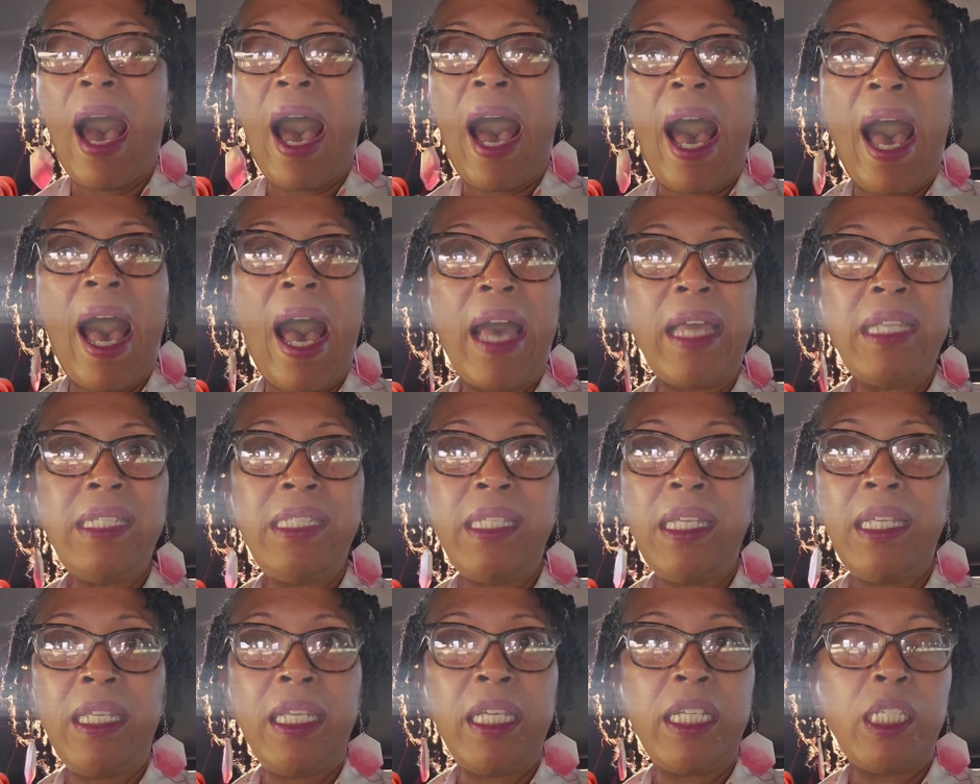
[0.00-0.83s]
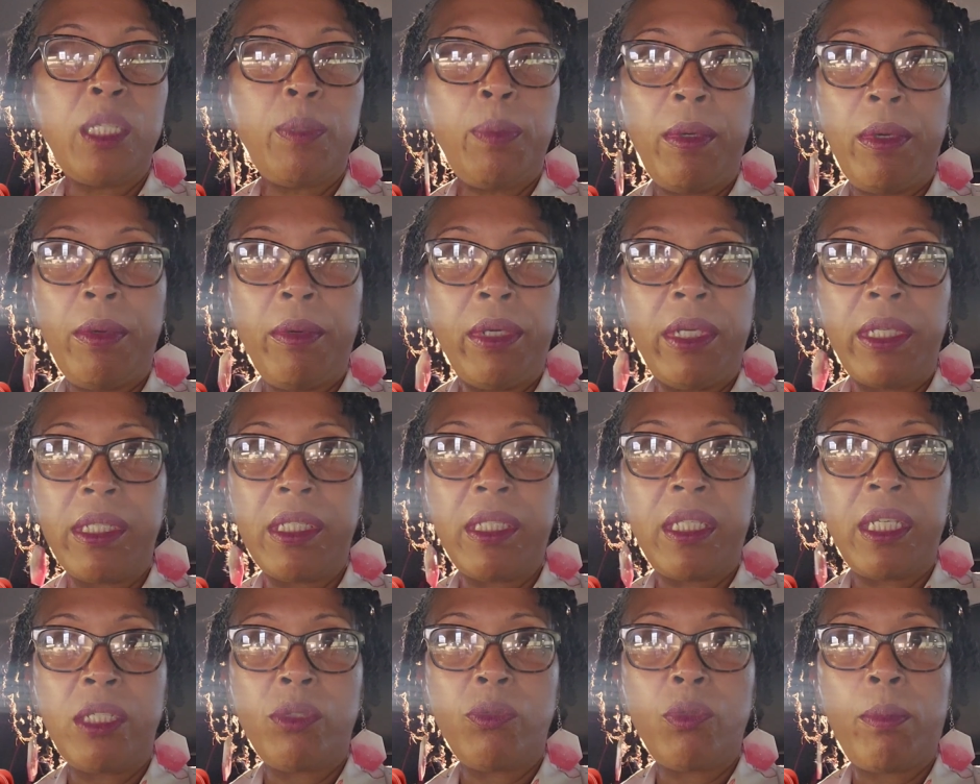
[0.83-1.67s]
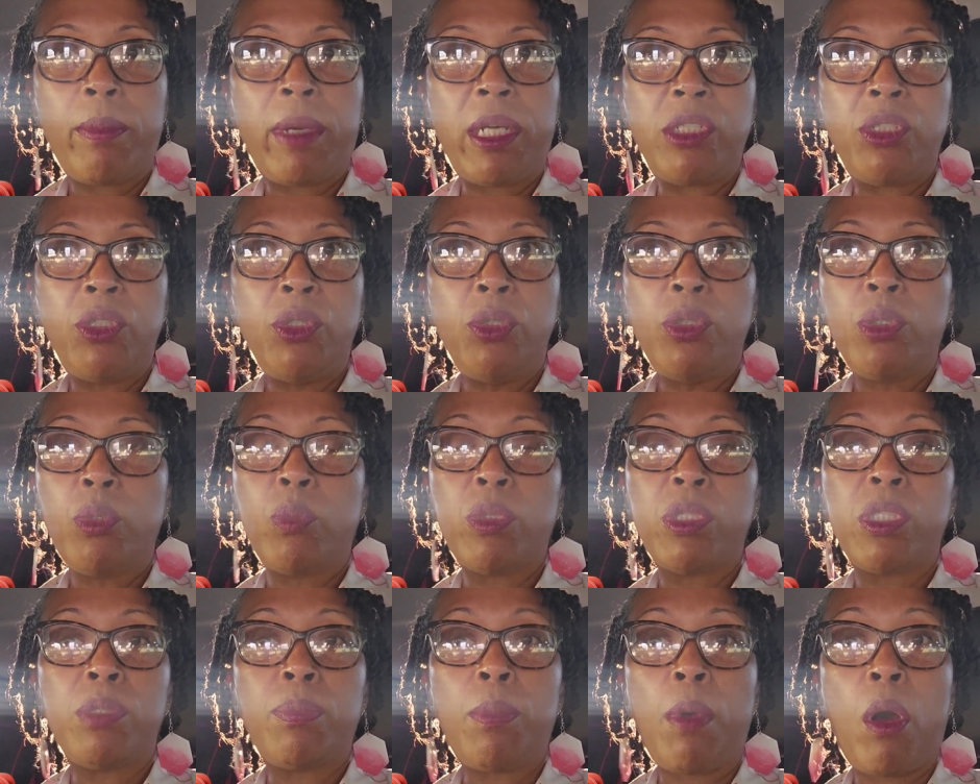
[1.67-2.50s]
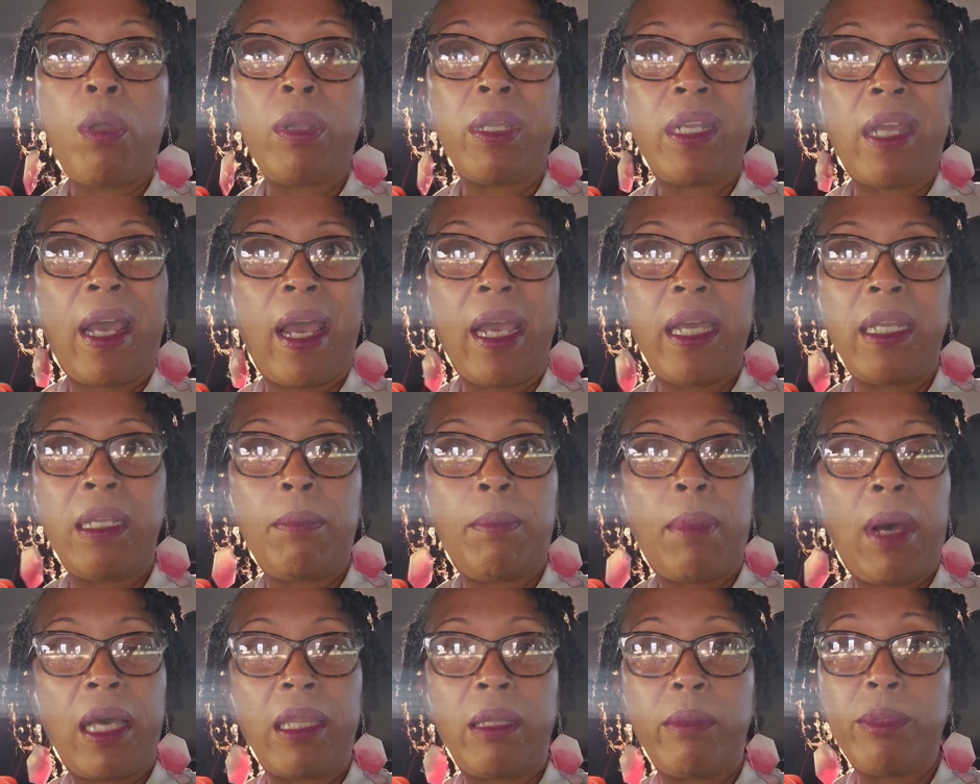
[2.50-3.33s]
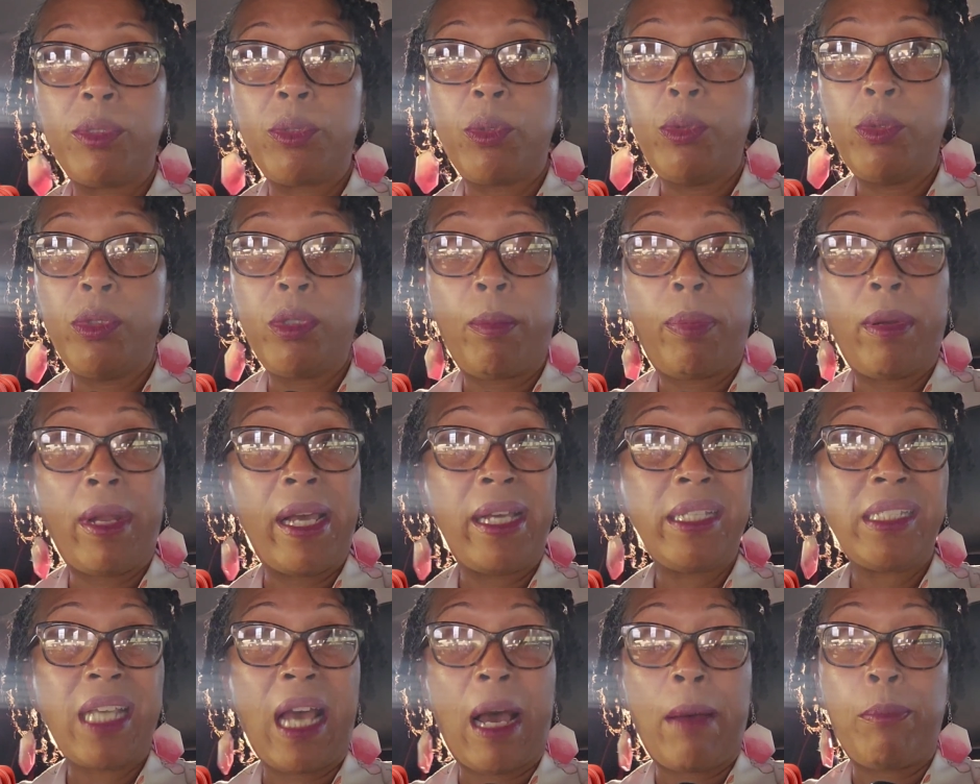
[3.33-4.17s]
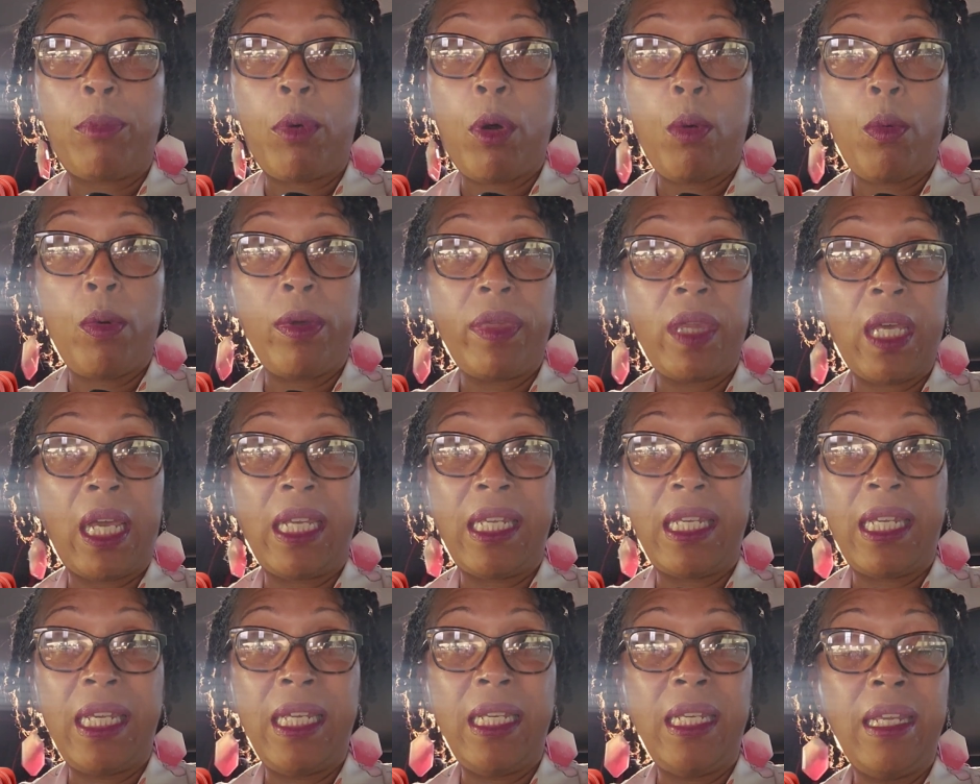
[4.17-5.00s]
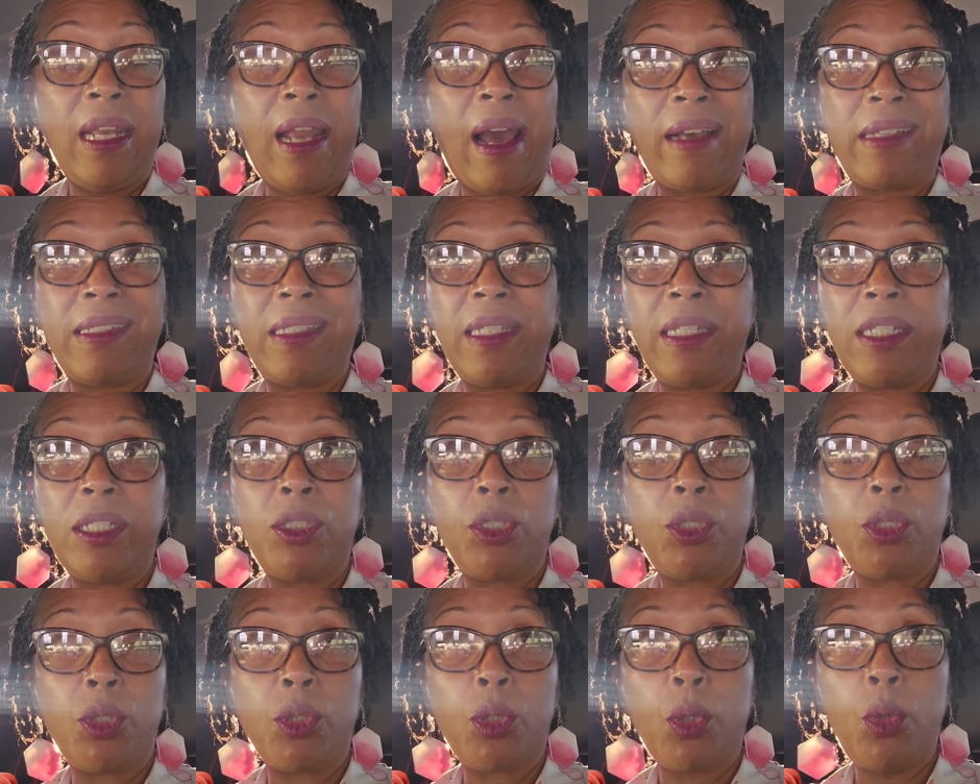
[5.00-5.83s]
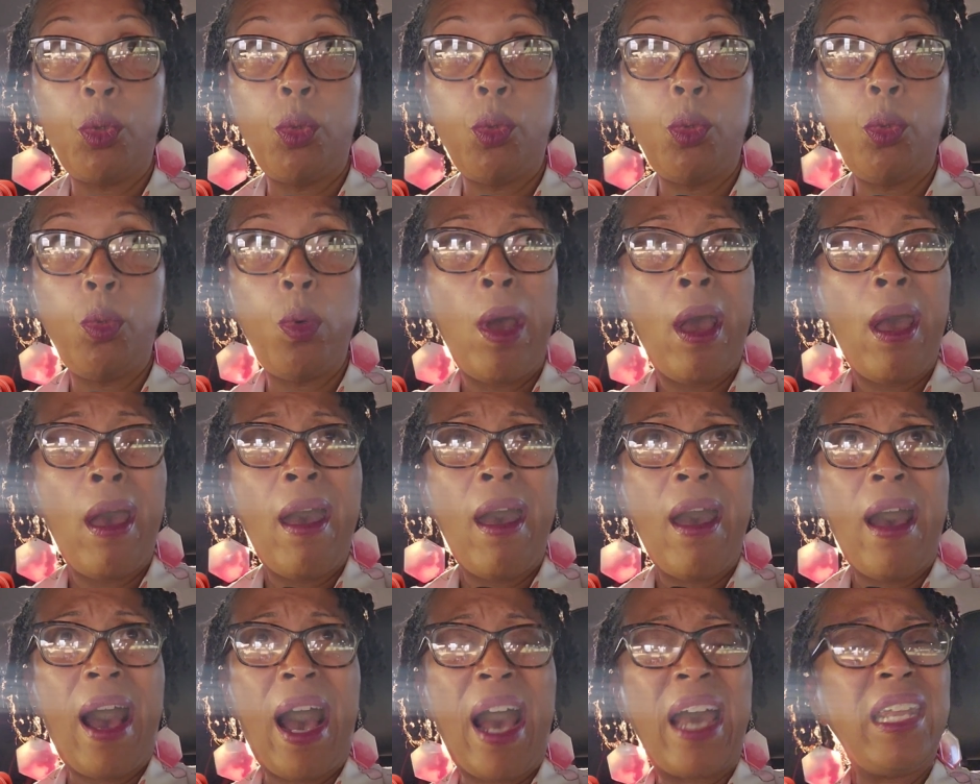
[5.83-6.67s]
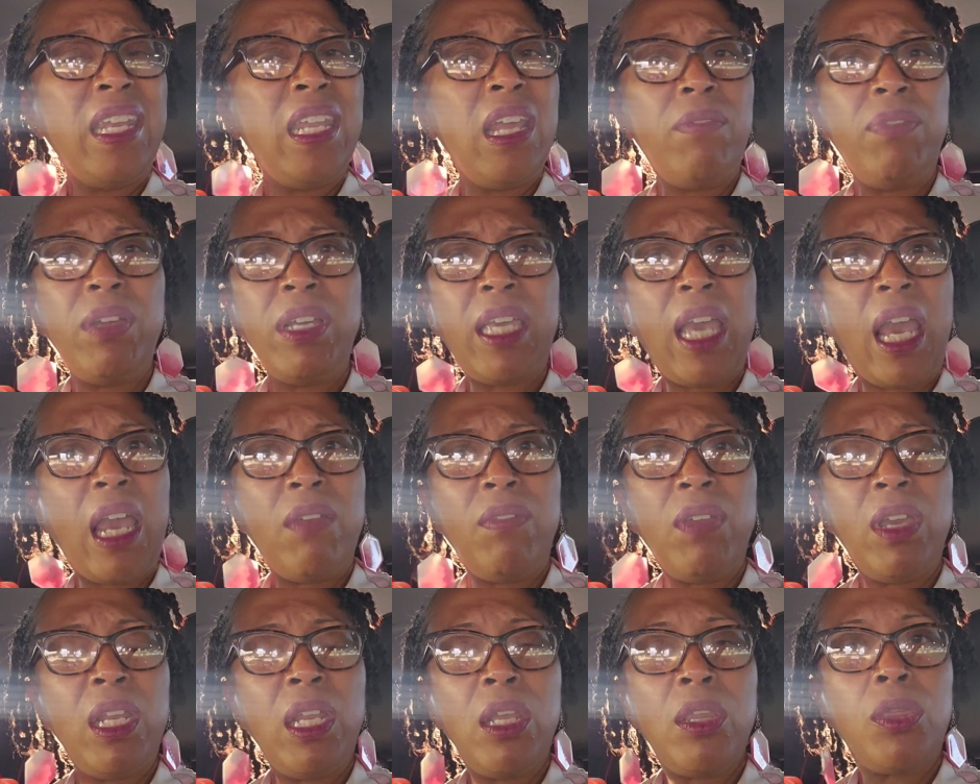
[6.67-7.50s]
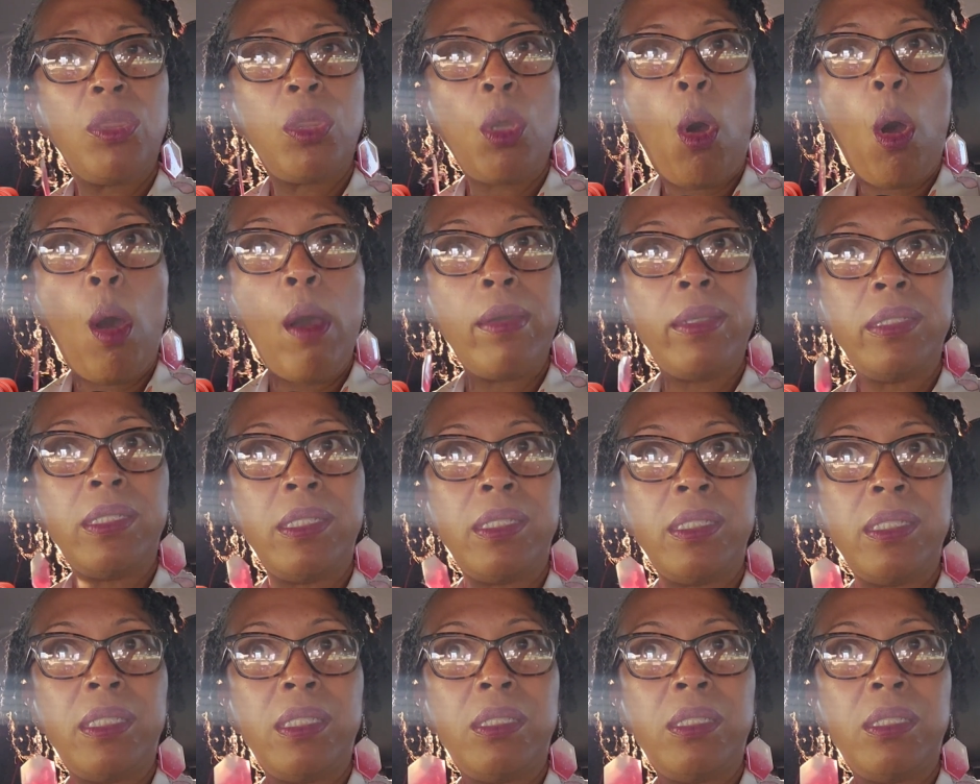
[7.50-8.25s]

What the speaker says: I didn't experience this when my children were small and I had to buy them school supplies. I bought what they needed. I sent it to school. I never gave any thought